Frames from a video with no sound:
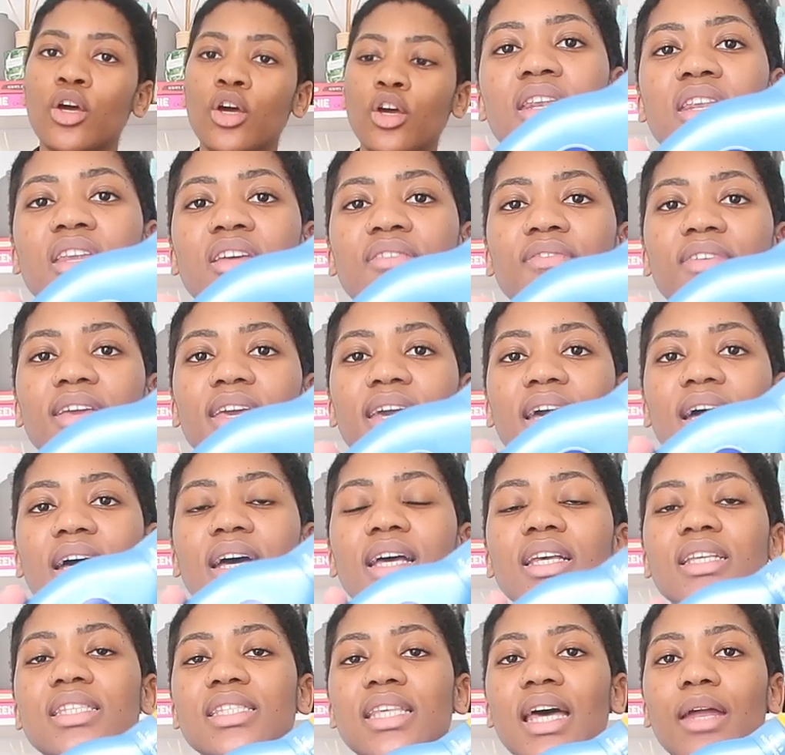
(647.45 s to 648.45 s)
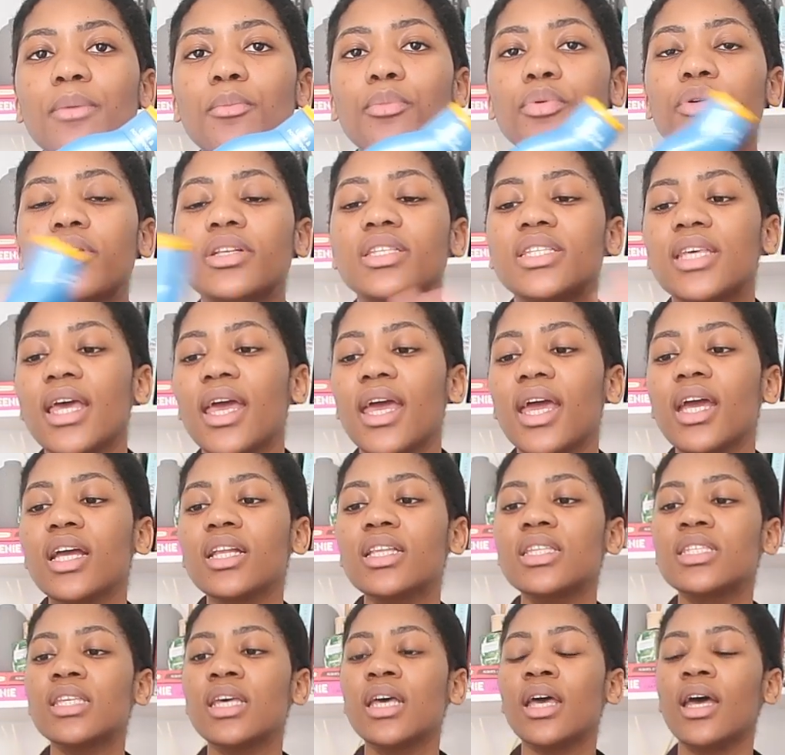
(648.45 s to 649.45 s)
Nivea Sun
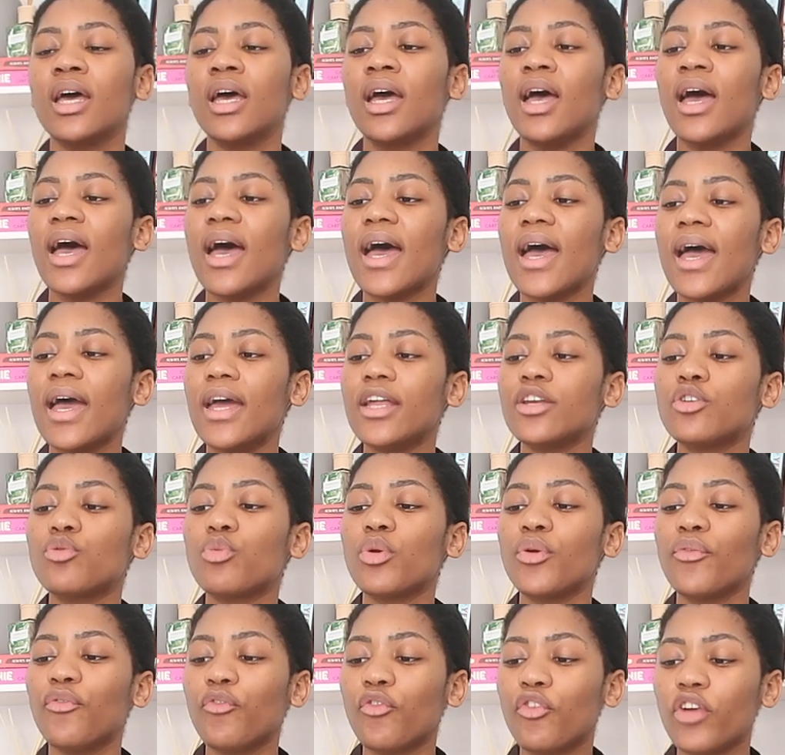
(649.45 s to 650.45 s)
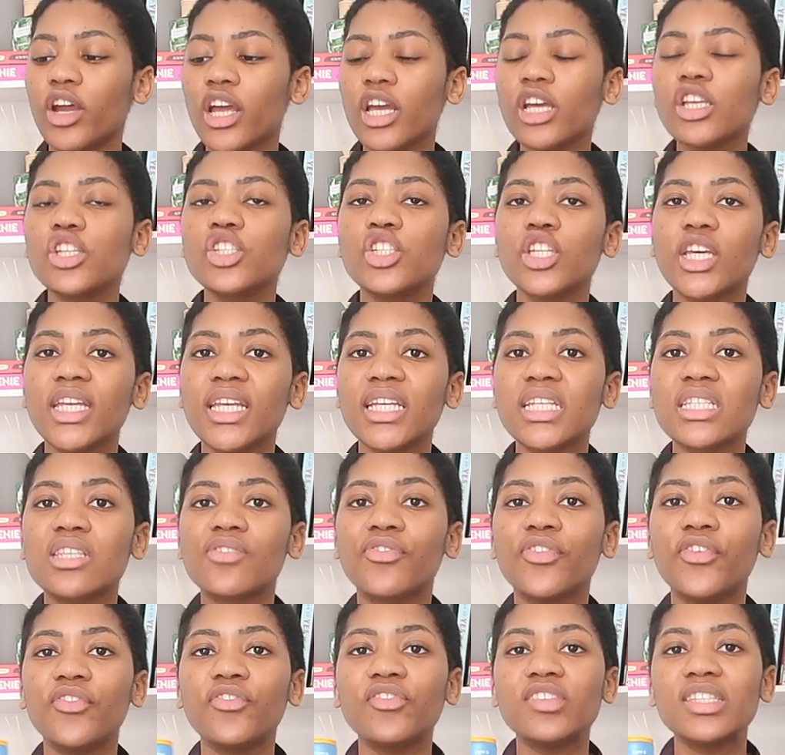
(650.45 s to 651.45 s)
Protect and Refresh. It is
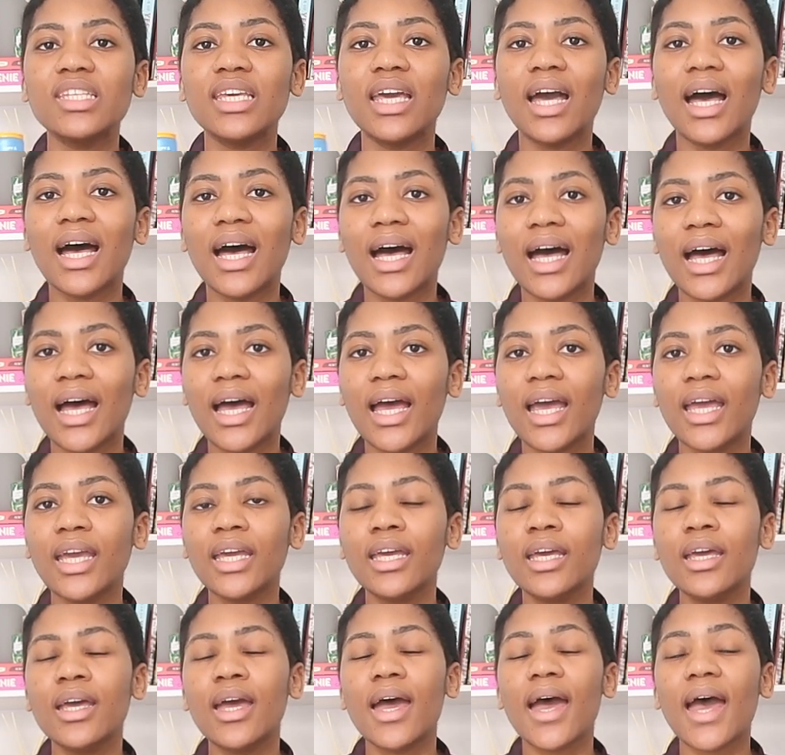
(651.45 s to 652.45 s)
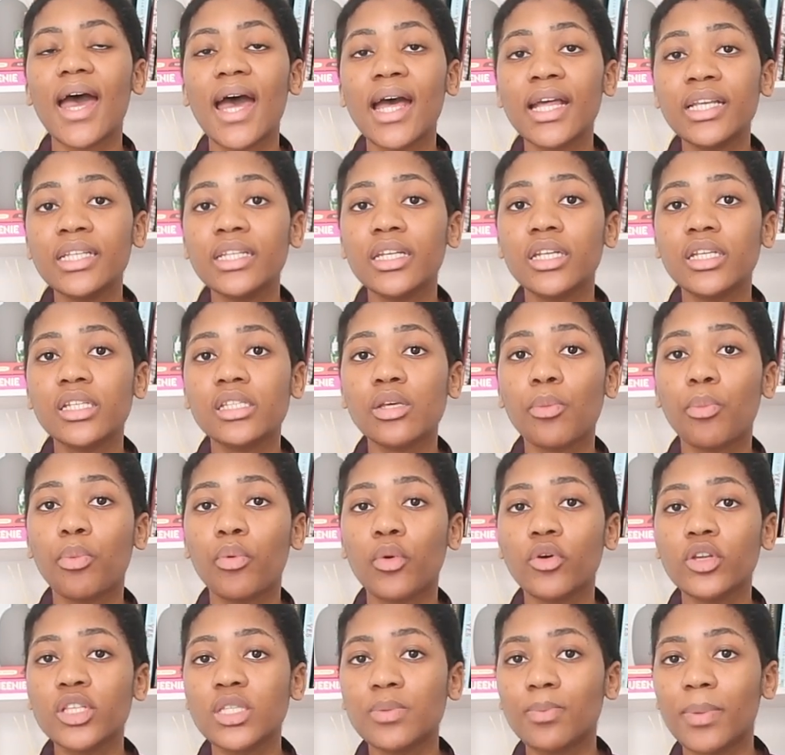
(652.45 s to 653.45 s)
50 high and it is a
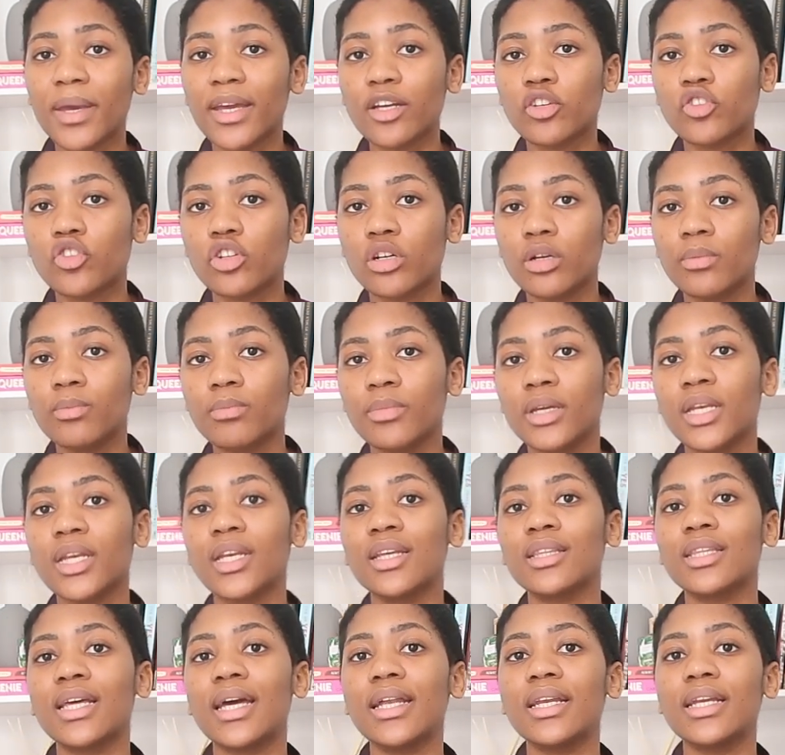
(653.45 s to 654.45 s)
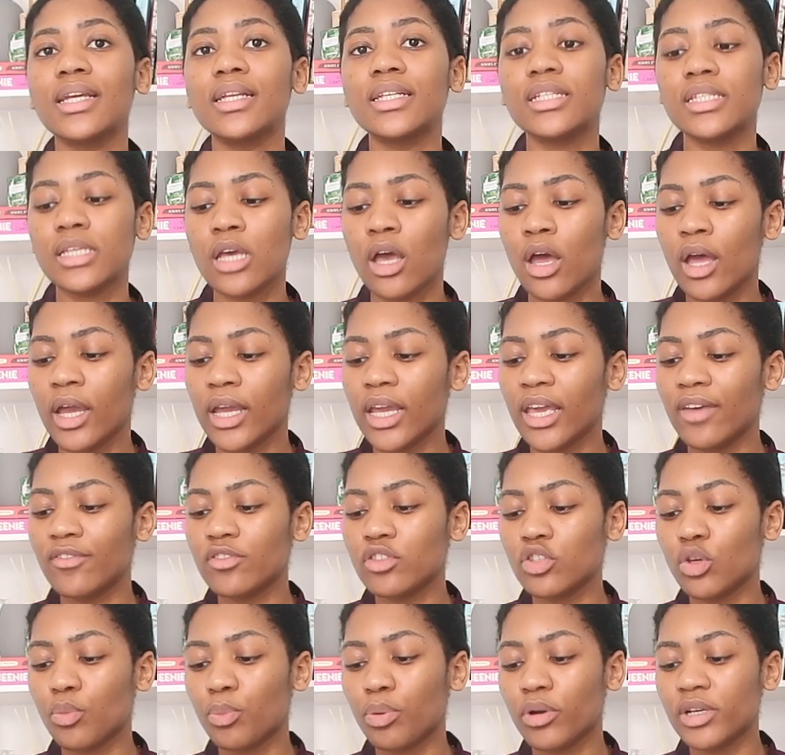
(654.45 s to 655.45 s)
broad spectrum, meaning that it
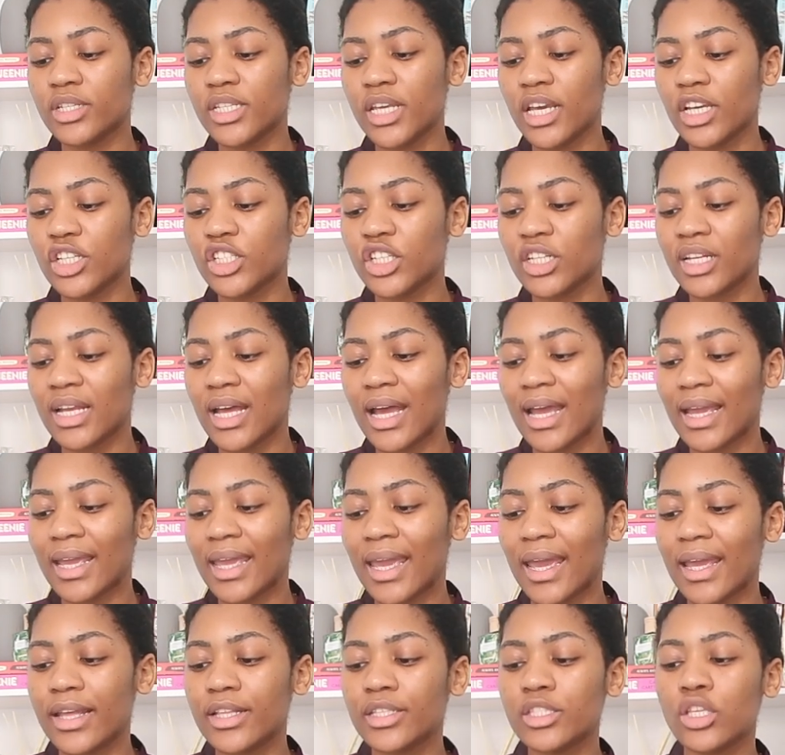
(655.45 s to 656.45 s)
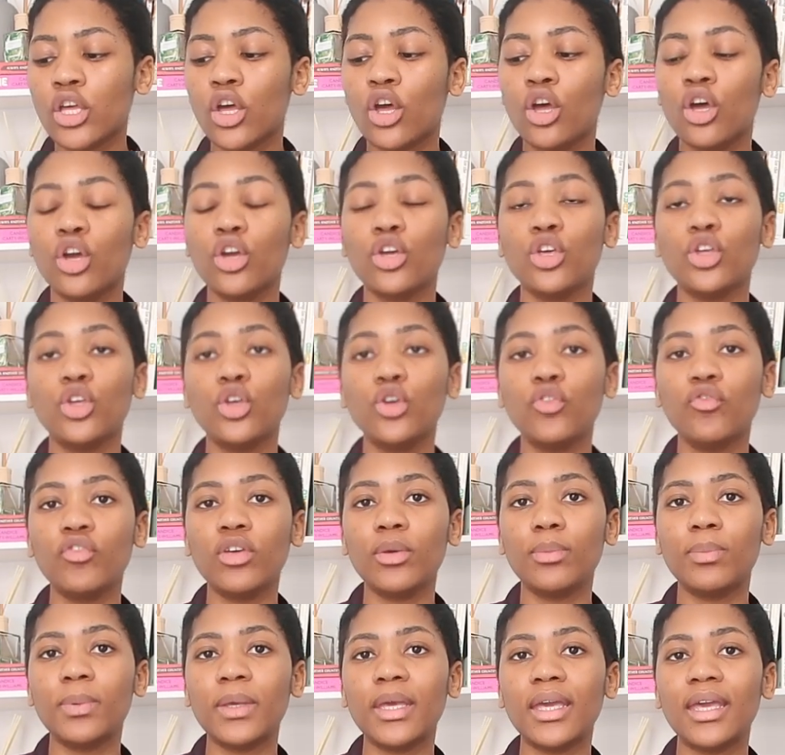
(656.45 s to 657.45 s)
gives you protection against
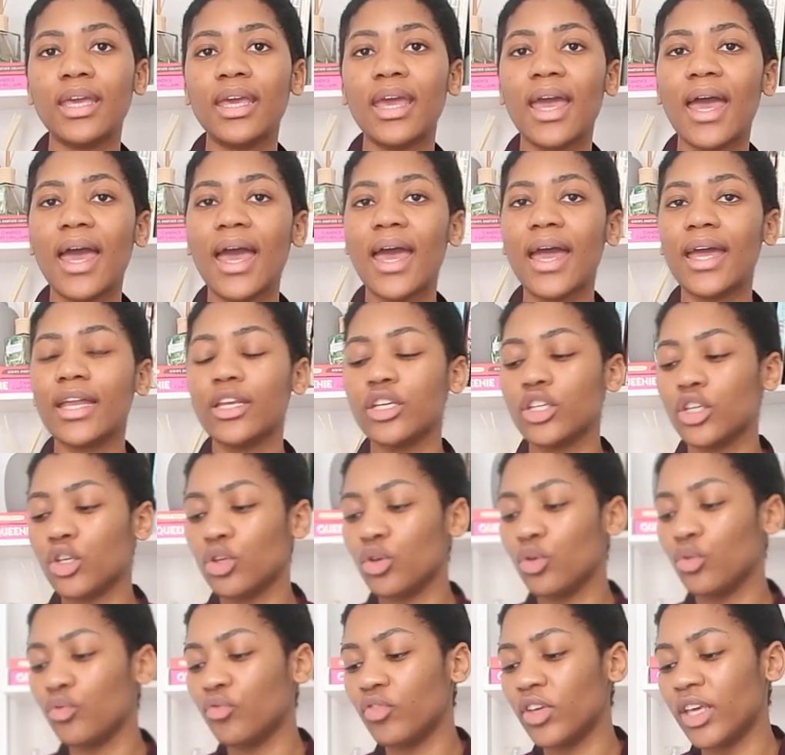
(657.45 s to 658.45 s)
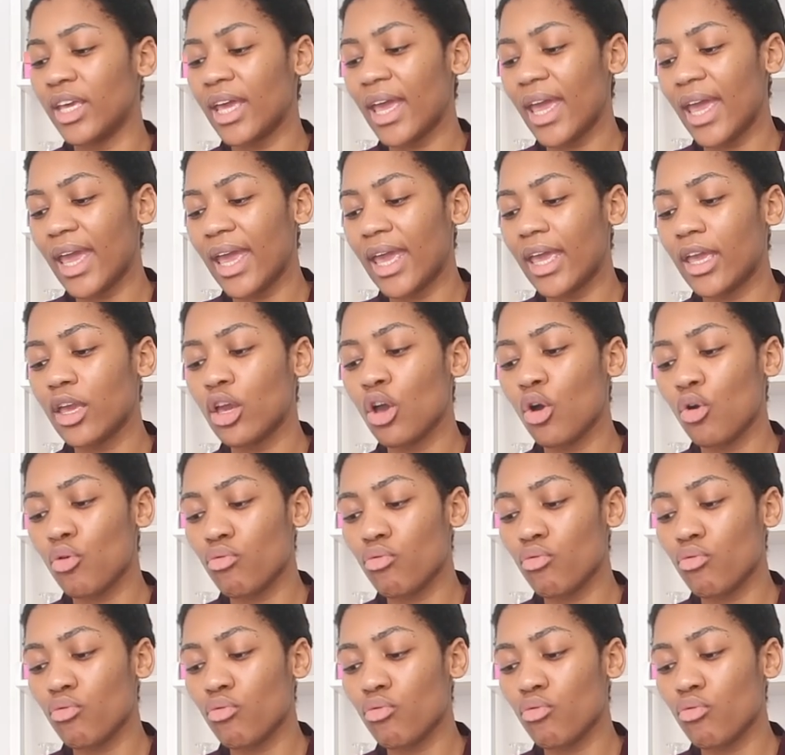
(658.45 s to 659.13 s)
UVB and UVA